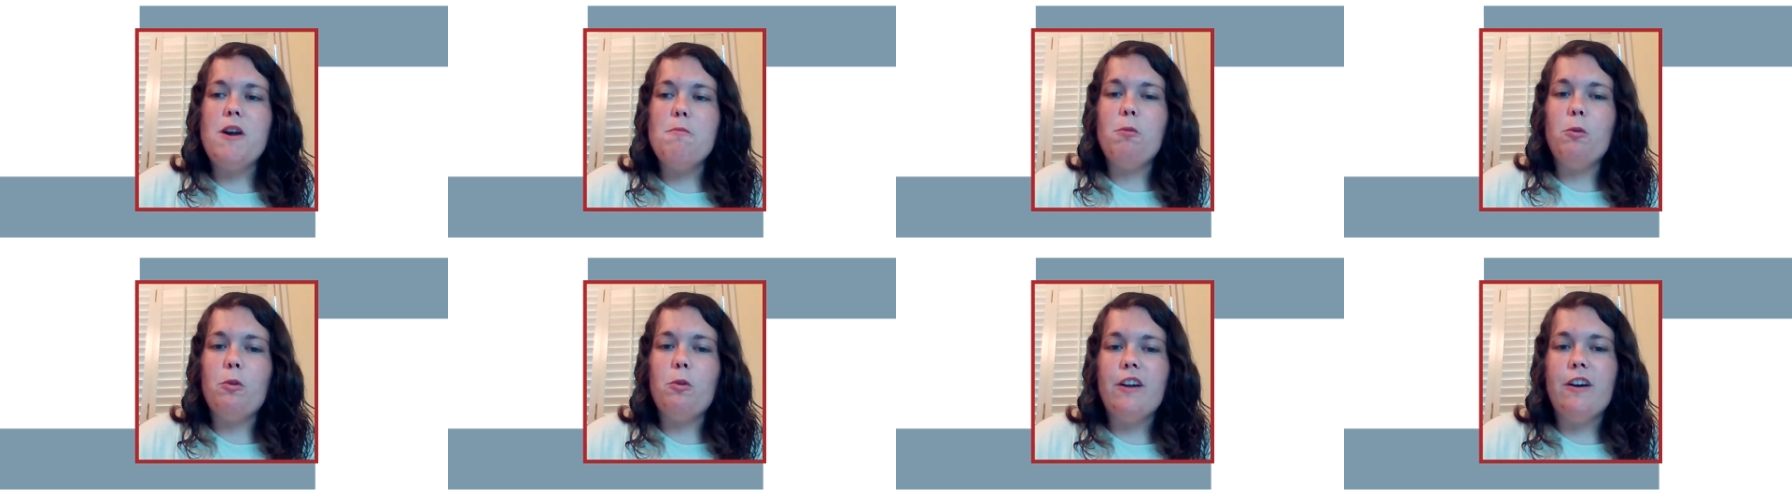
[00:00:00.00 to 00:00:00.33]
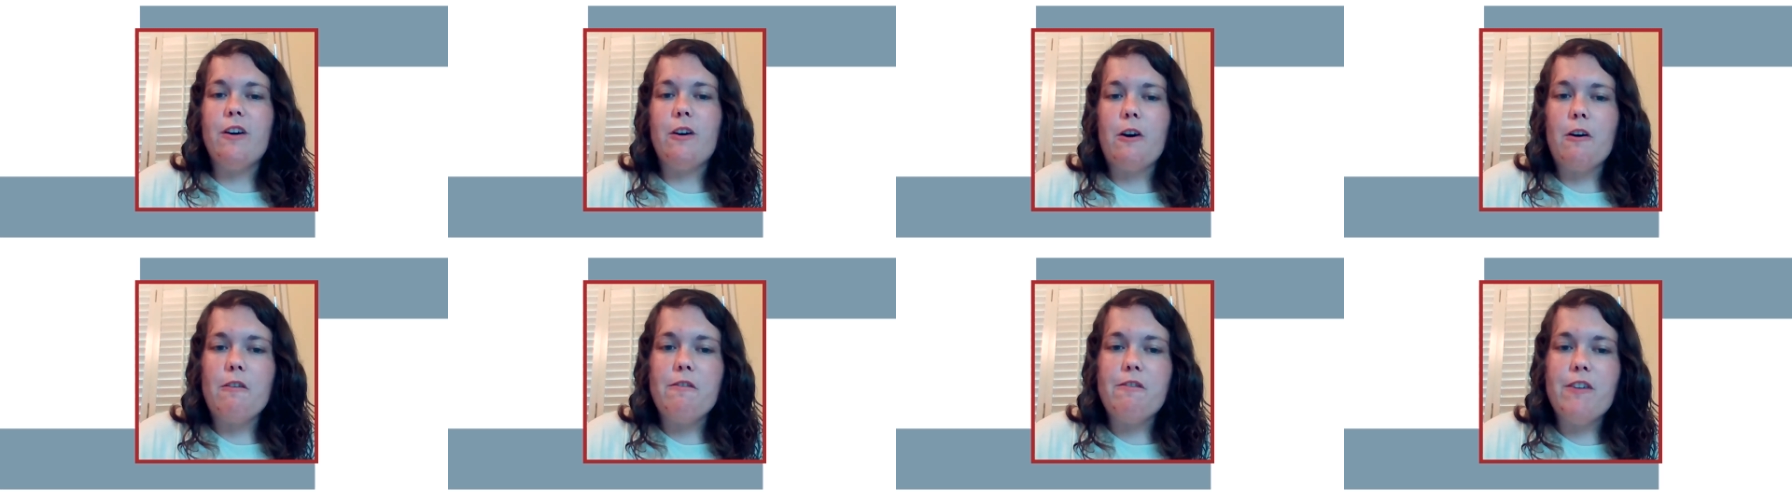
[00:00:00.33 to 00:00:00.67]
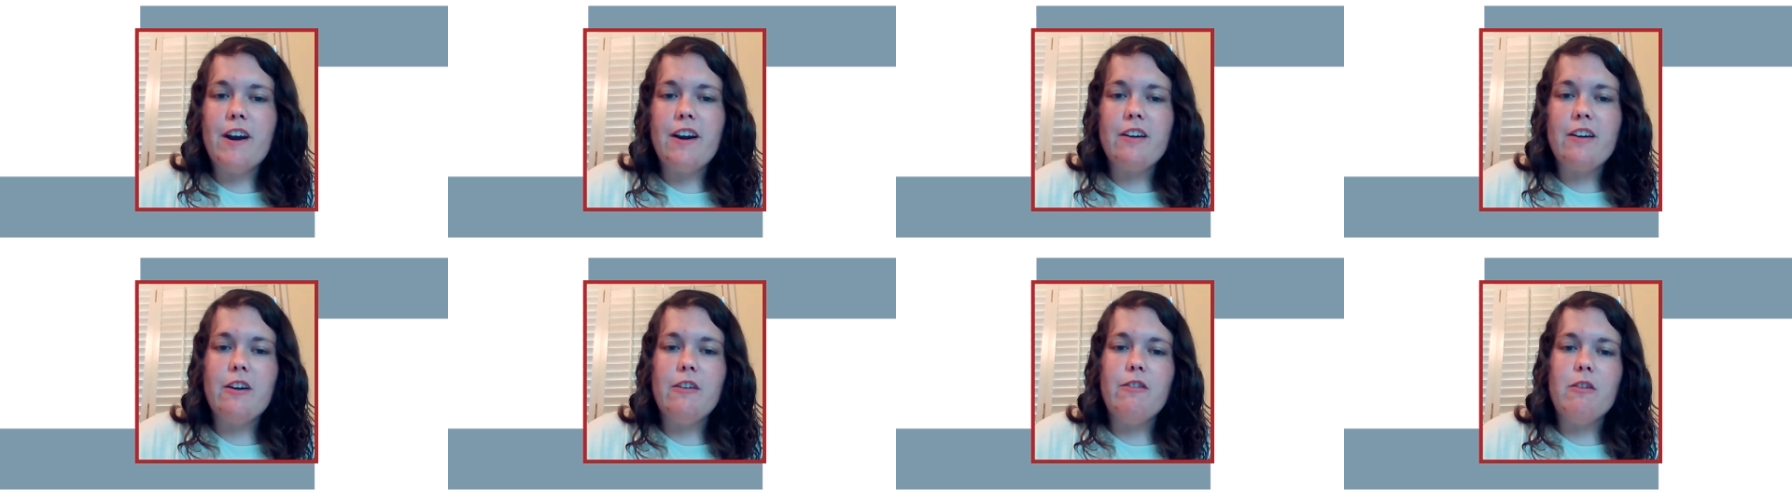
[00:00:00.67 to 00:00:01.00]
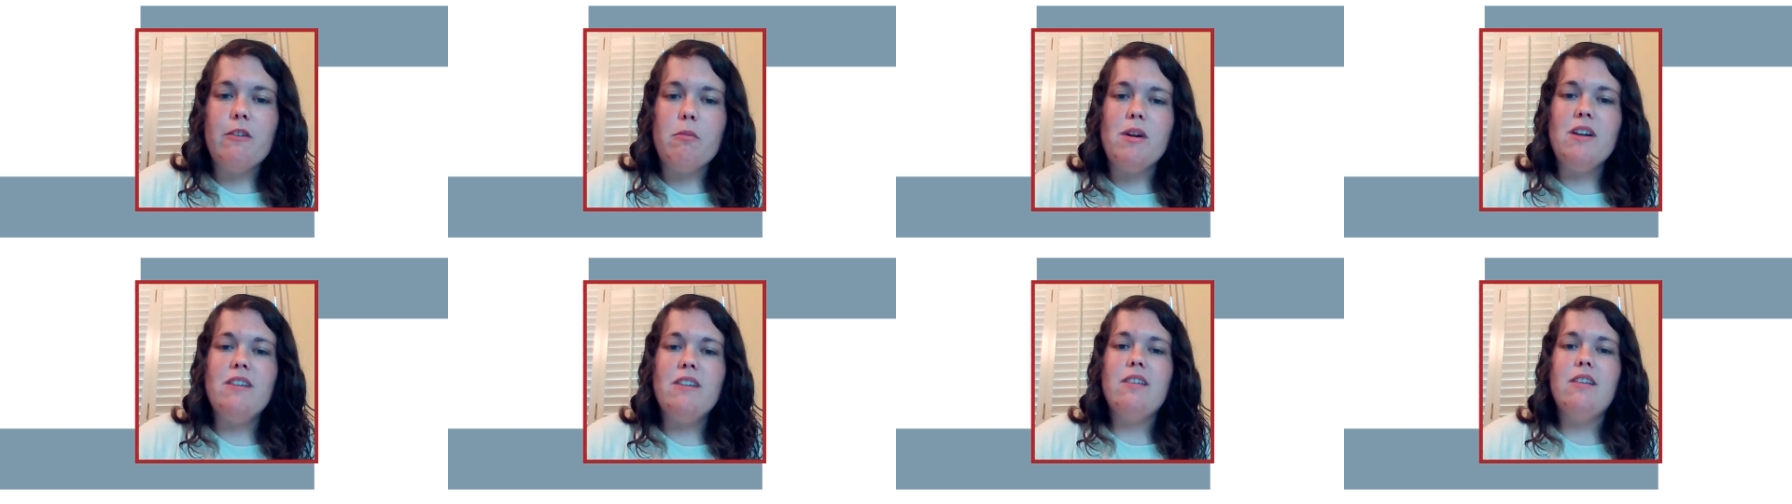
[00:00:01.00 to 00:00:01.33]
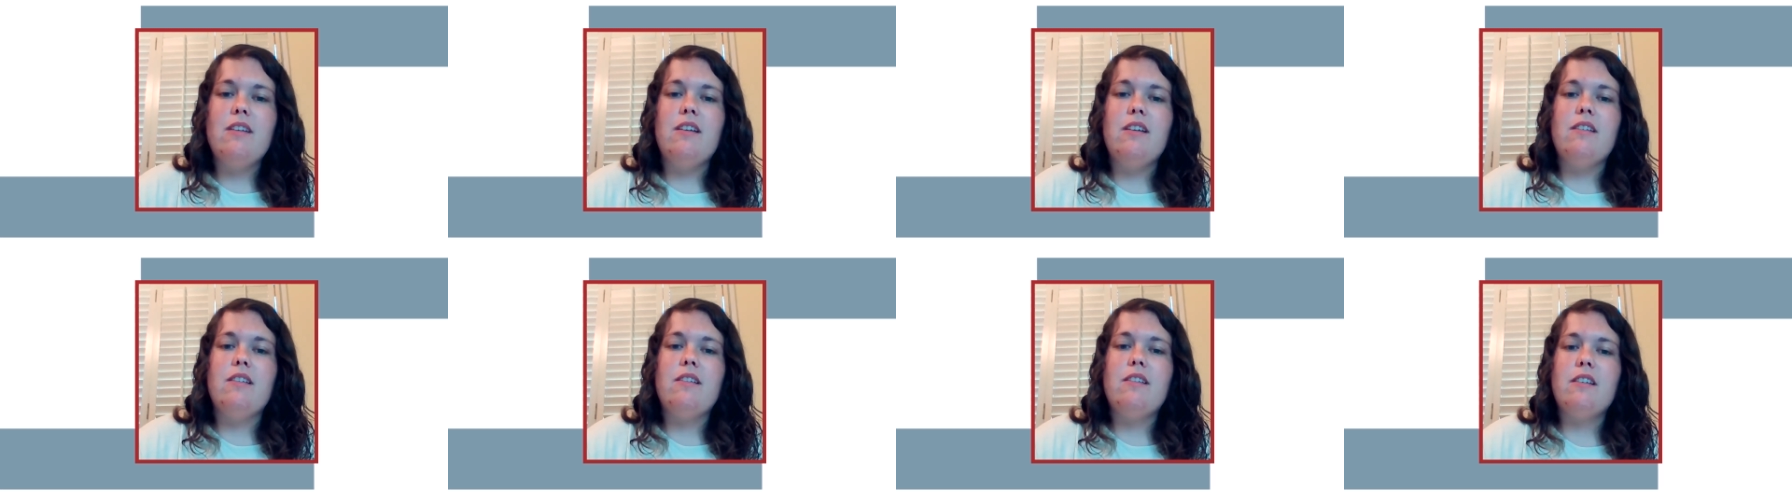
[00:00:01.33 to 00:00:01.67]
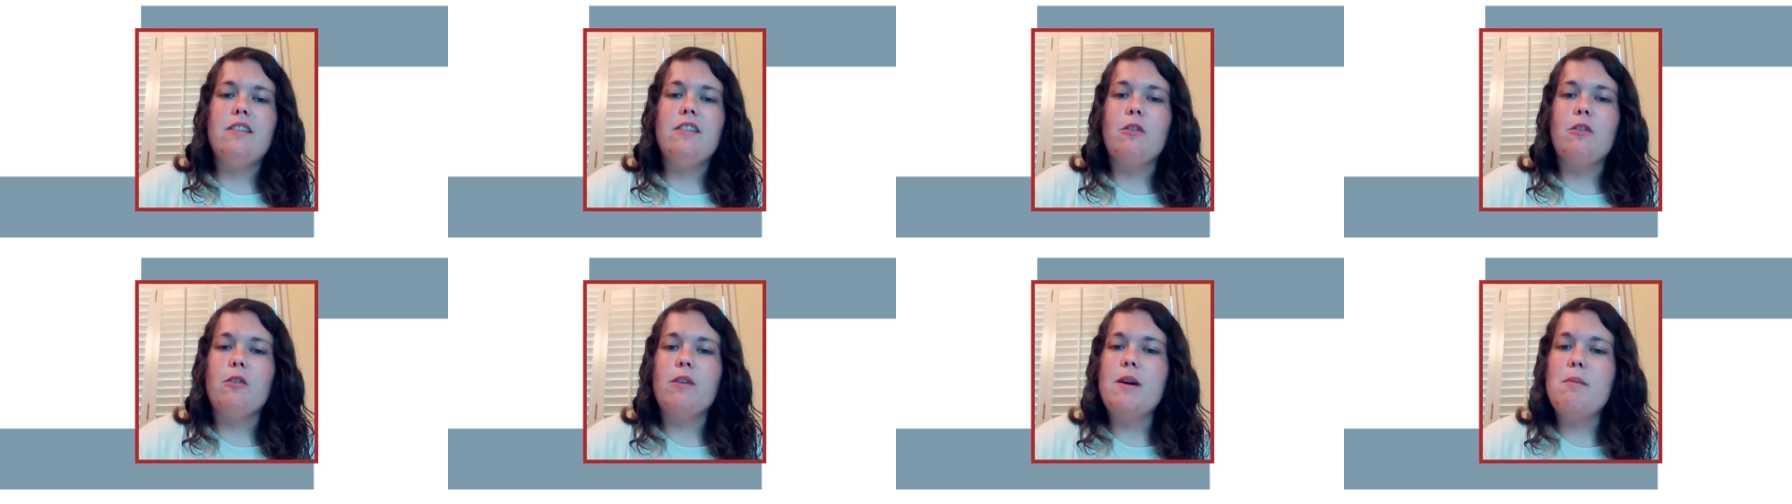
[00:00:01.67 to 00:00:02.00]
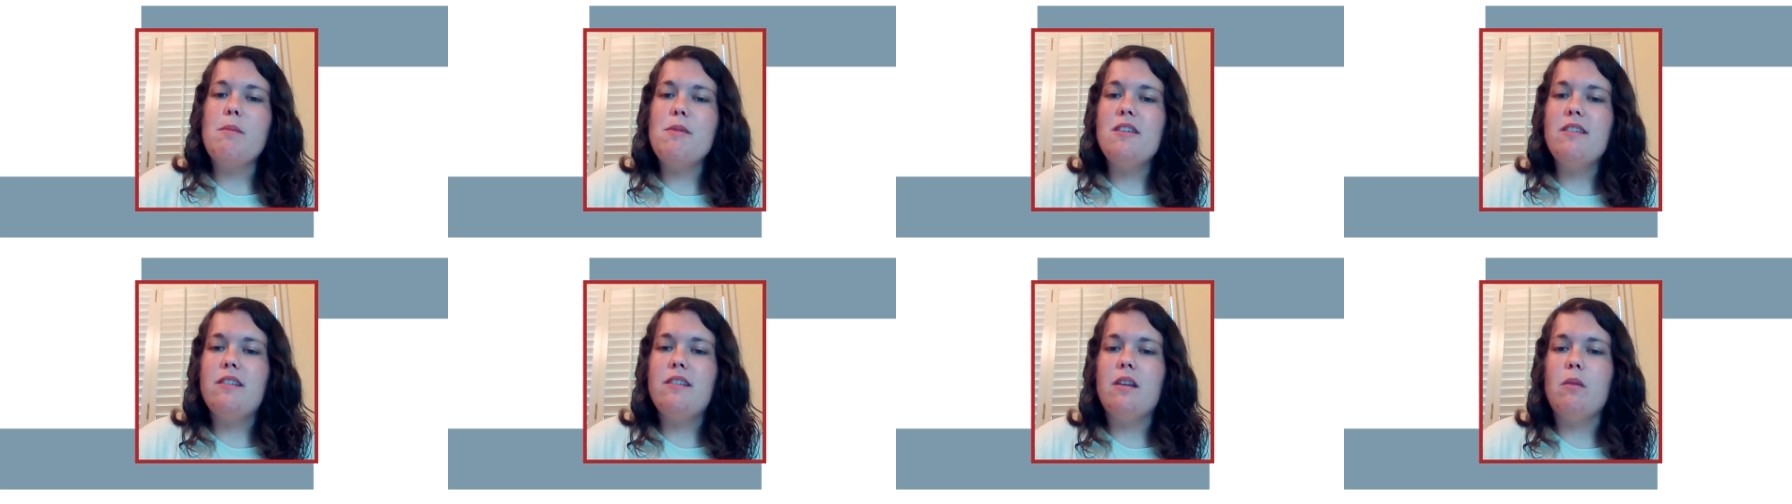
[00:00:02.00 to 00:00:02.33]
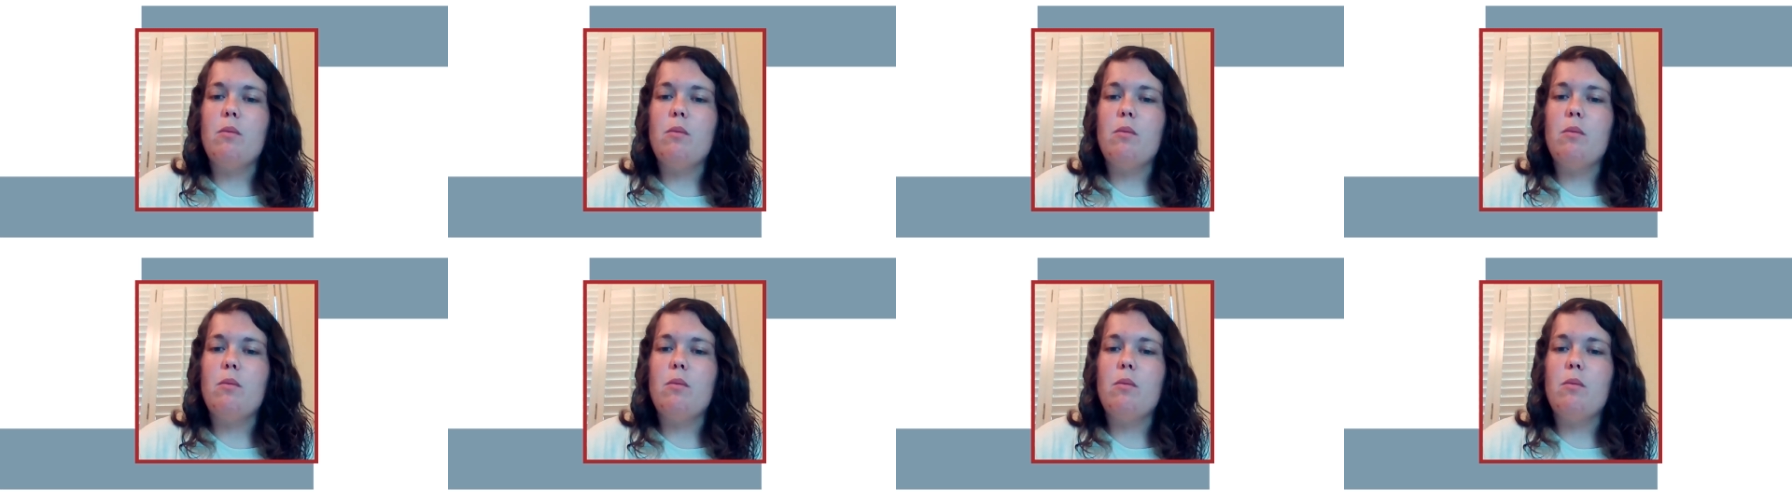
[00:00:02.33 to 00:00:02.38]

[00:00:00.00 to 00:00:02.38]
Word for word: people that are effective amidst these disagreements,